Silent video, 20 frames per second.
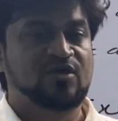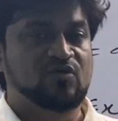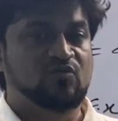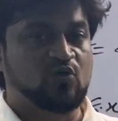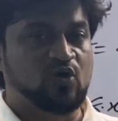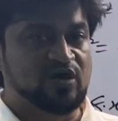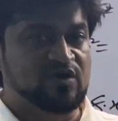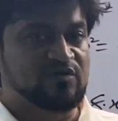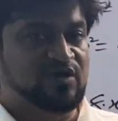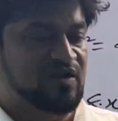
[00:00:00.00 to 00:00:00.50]

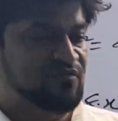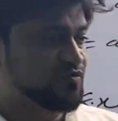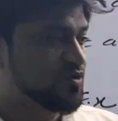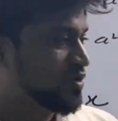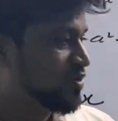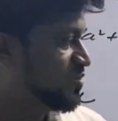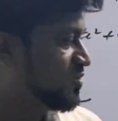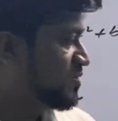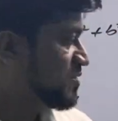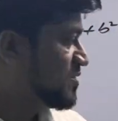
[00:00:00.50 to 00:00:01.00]
What we have
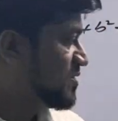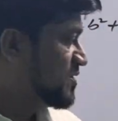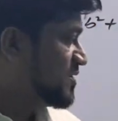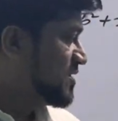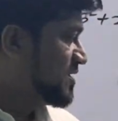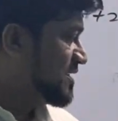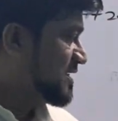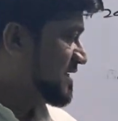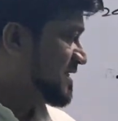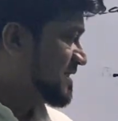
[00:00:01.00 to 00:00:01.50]
to
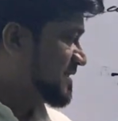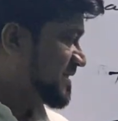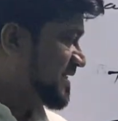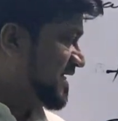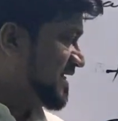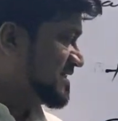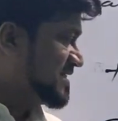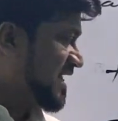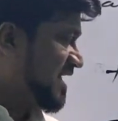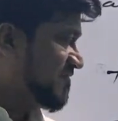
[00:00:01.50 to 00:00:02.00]
do? 3
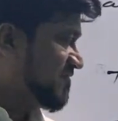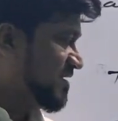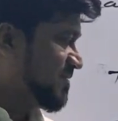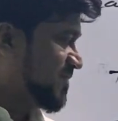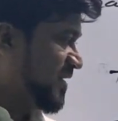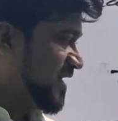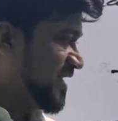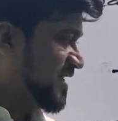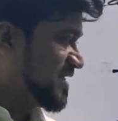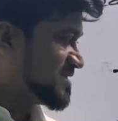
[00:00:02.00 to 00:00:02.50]
is having
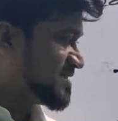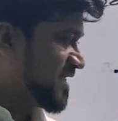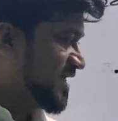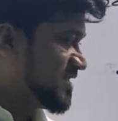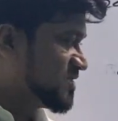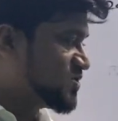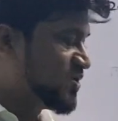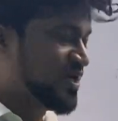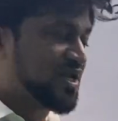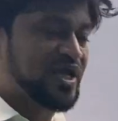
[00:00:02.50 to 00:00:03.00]
minus
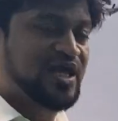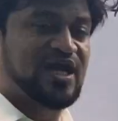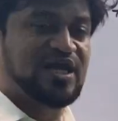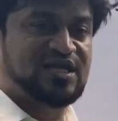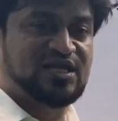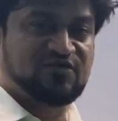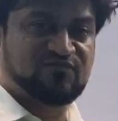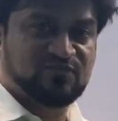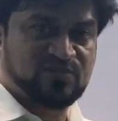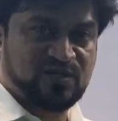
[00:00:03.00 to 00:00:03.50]
sign, so
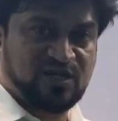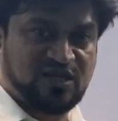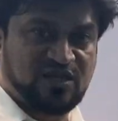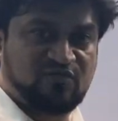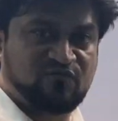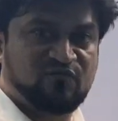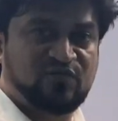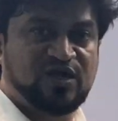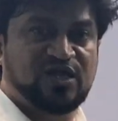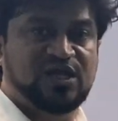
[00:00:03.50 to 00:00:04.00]
negative
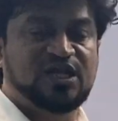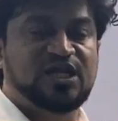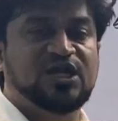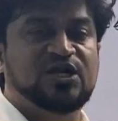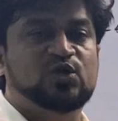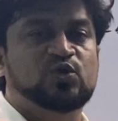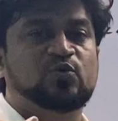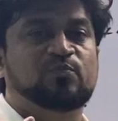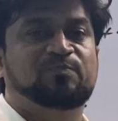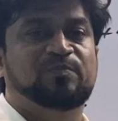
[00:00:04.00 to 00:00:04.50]
3. We
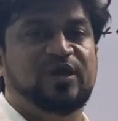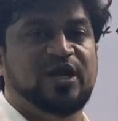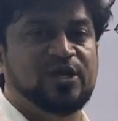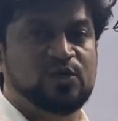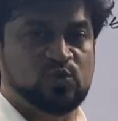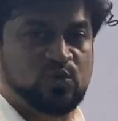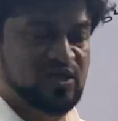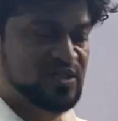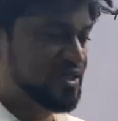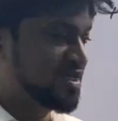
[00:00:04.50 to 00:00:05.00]
need to pay
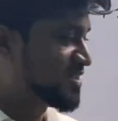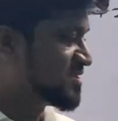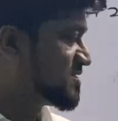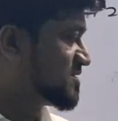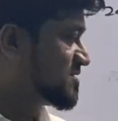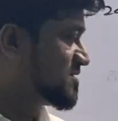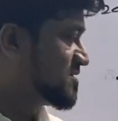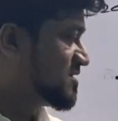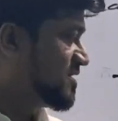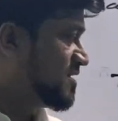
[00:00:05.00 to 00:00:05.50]
to
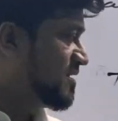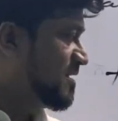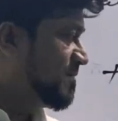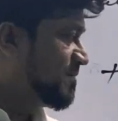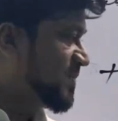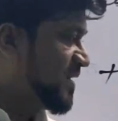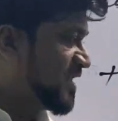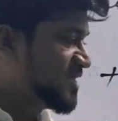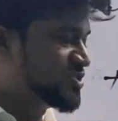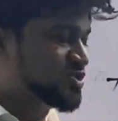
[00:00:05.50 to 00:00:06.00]
others.
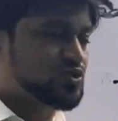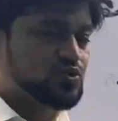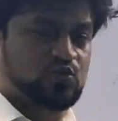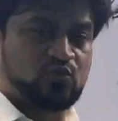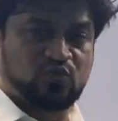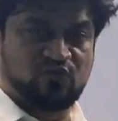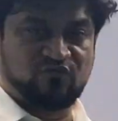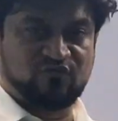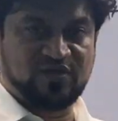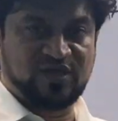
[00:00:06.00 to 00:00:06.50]
Plus 2,
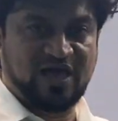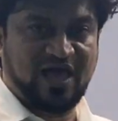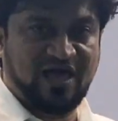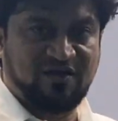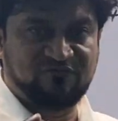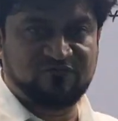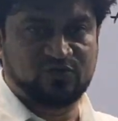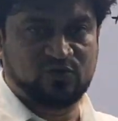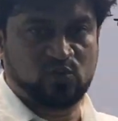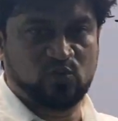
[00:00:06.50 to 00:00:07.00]
we
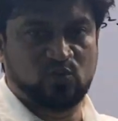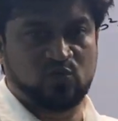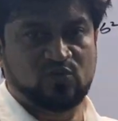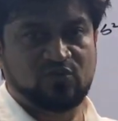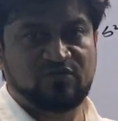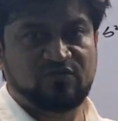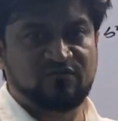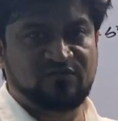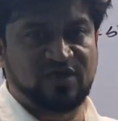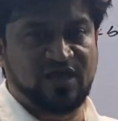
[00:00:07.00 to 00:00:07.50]
have to.
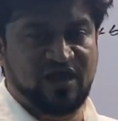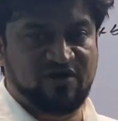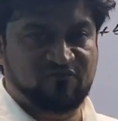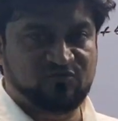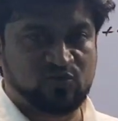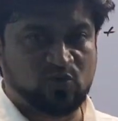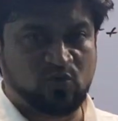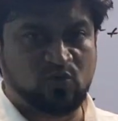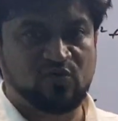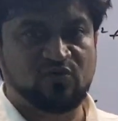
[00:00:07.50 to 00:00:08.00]

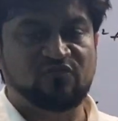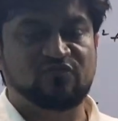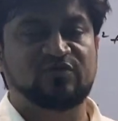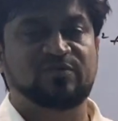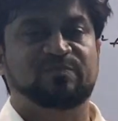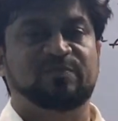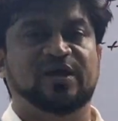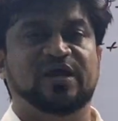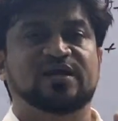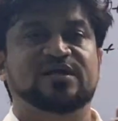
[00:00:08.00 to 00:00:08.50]

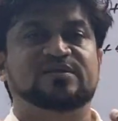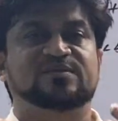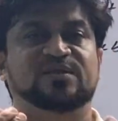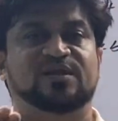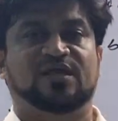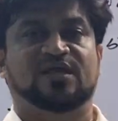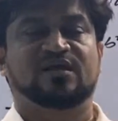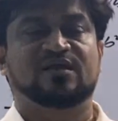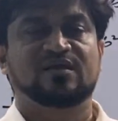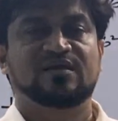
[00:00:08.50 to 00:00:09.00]
We paid
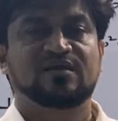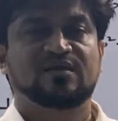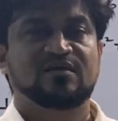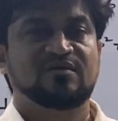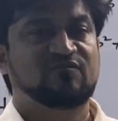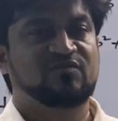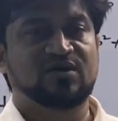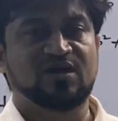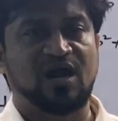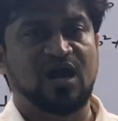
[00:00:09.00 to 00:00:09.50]

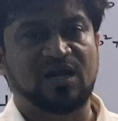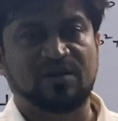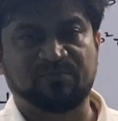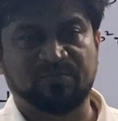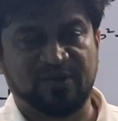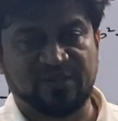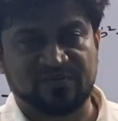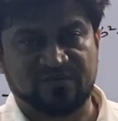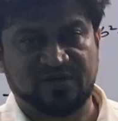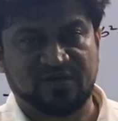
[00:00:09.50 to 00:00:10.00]
3. We can't
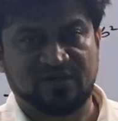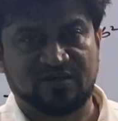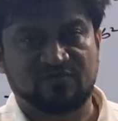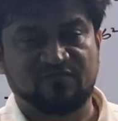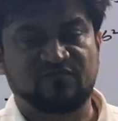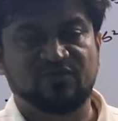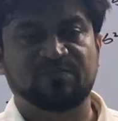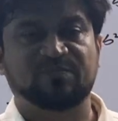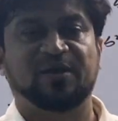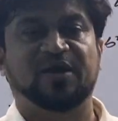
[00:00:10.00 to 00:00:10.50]
pay 3.
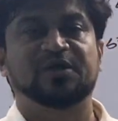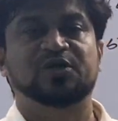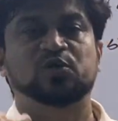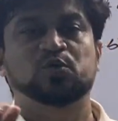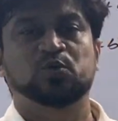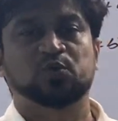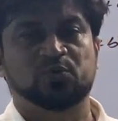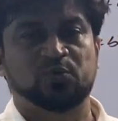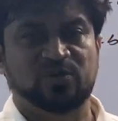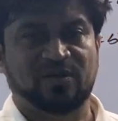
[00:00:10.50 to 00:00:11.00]
We paid
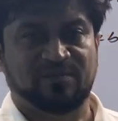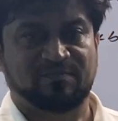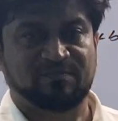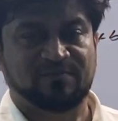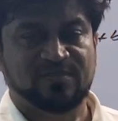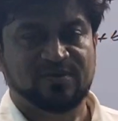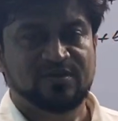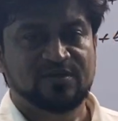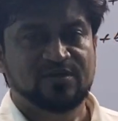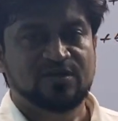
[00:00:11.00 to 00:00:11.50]
2 to
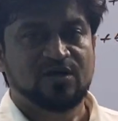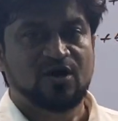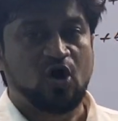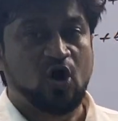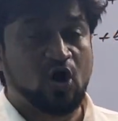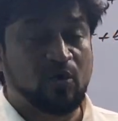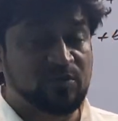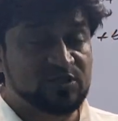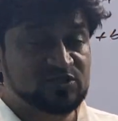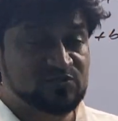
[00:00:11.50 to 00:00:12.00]
them.
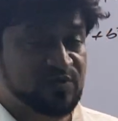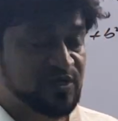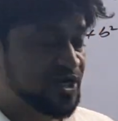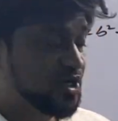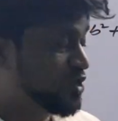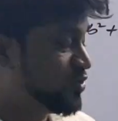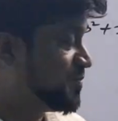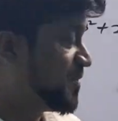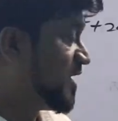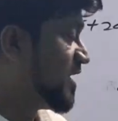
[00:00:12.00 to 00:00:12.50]
How much we
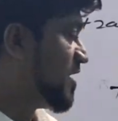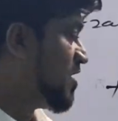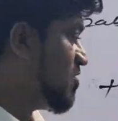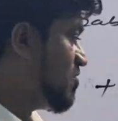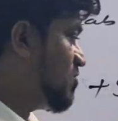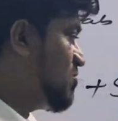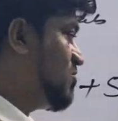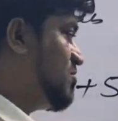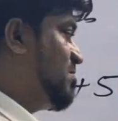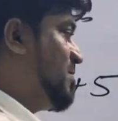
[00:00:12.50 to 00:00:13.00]
need to pay
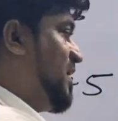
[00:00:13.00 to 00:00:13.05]
now?